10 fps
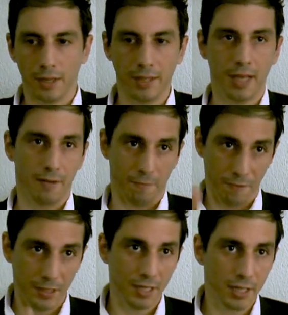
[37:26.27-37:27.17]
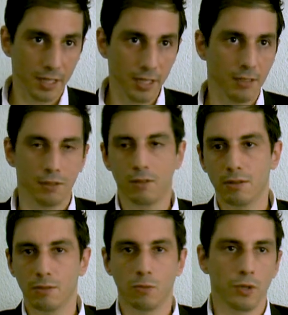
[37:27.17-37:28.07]
Then, physically,
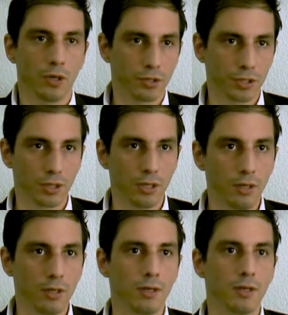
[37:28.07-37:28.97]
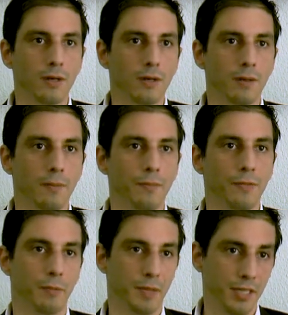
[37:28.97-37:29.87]
yeah, we all saw
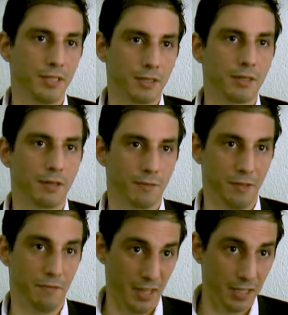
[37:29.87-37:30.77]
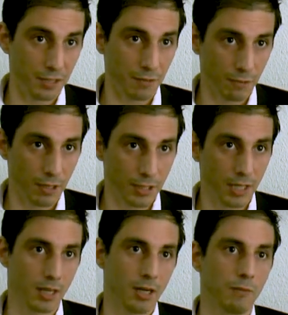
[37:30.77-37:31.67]
uh, the Minister of Defense of
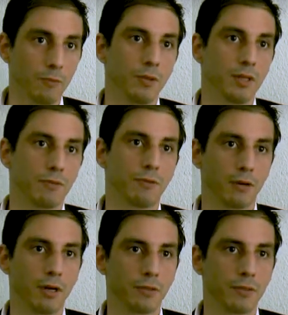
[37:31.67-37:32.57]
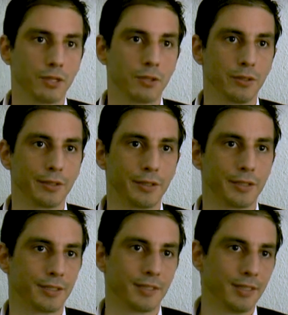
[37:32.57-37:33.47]
Russia come with 400
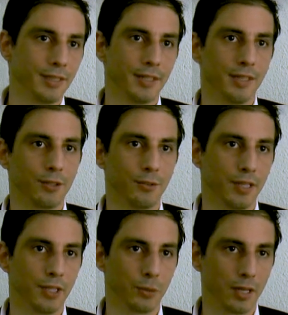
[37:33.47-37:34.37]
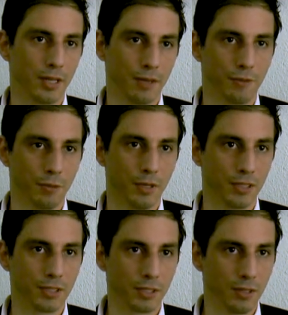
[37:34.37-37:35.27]
soldiers to Venezuela a few
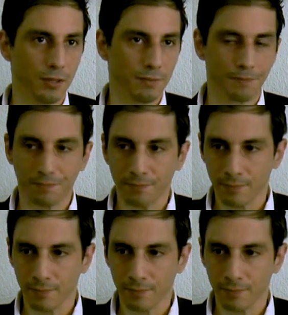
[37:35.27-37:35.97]
months ago.